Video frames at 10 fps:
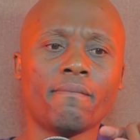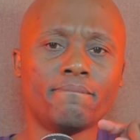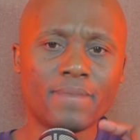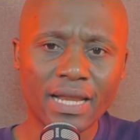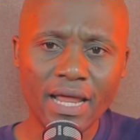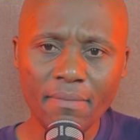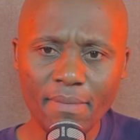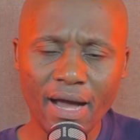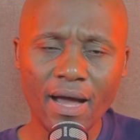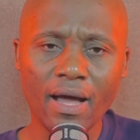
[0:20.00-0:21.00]

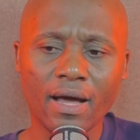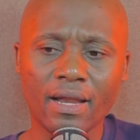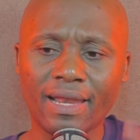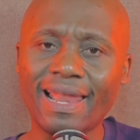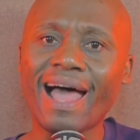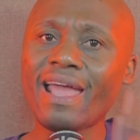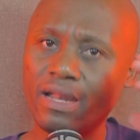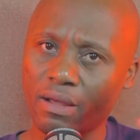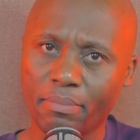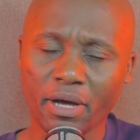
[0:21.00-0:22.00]
Malema lied
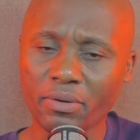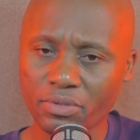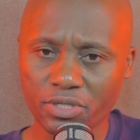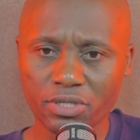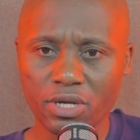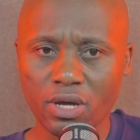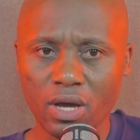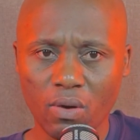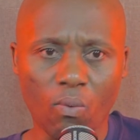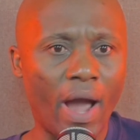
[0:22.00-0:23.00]
about
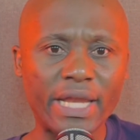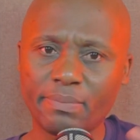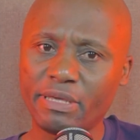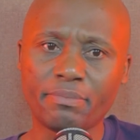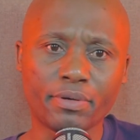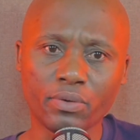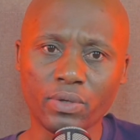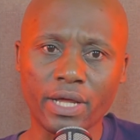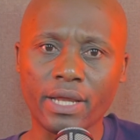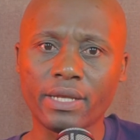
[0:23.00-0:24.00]
white people
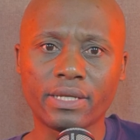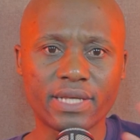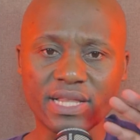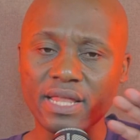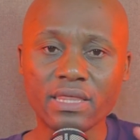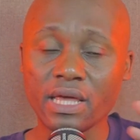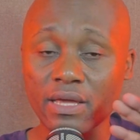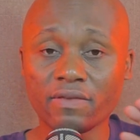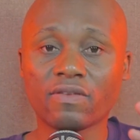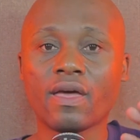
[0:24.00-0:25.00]
and certain
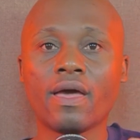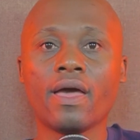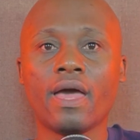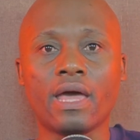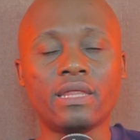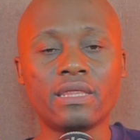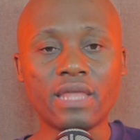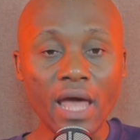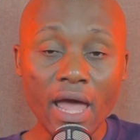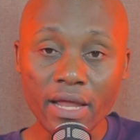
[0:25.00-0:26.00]
things. And
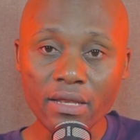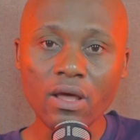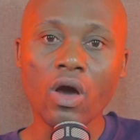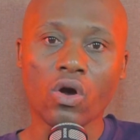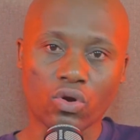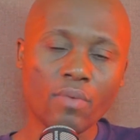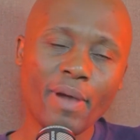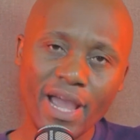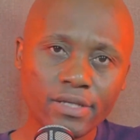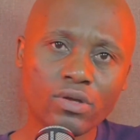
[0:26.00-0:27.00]
then Rob
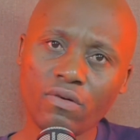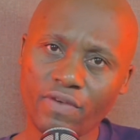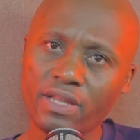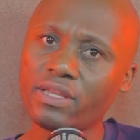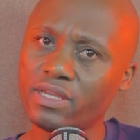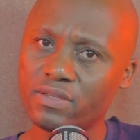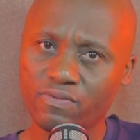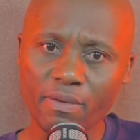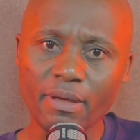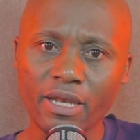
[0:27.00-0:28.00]
Hersov and his
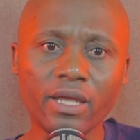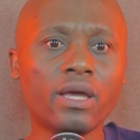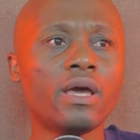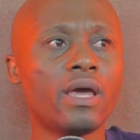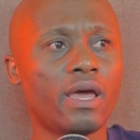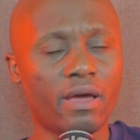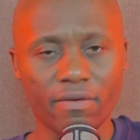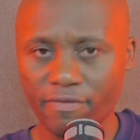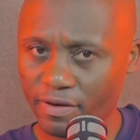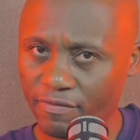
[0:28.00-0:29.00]
family
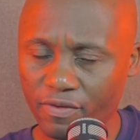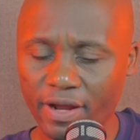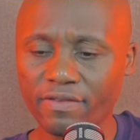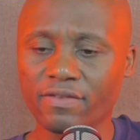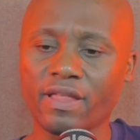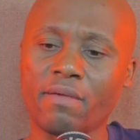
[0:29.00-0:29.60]
and friends, they